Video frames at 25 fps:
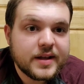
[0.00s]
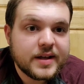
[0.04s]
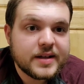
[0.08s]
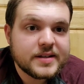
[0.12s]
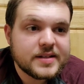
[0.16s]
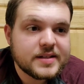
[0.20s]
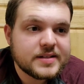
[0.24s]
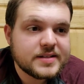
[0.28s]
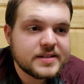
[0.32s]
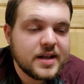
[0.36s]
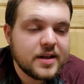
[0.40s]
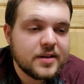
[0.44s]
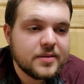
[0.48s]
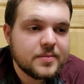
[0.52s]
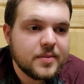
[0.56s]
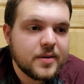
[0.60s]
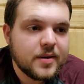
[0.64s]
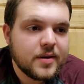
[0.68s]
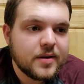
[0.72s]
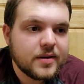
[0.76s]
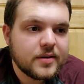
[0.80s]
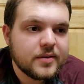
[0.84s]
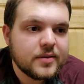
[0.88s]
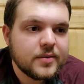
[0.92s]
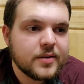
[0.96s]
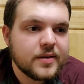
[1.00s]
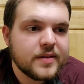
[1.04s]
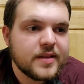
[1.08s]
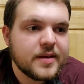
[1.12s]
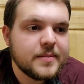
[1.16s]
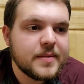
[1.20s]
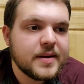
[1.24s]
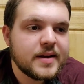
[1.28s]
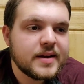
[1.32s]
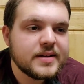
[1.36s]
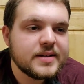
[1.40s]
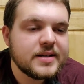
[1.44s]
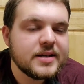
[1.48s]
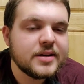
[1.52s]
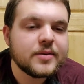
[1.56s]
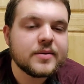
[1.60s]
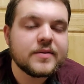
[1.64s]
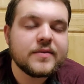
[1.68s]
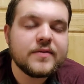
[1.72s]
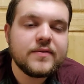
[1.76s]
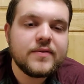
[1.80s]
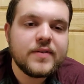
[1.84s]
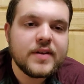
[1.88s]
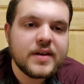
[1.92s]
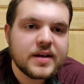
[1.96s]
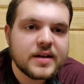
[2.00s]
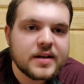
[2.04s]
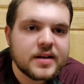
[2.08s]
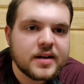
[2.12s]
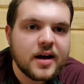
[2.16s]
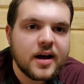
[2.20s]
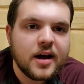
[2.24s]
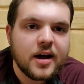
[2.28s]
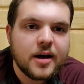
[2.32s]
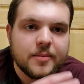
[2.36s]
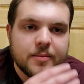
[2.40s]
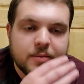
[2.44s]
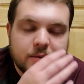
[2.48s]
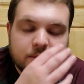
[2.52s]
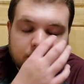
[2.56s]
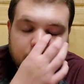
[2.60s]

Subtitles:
like I said, South Park, or they made a deal with Viacom,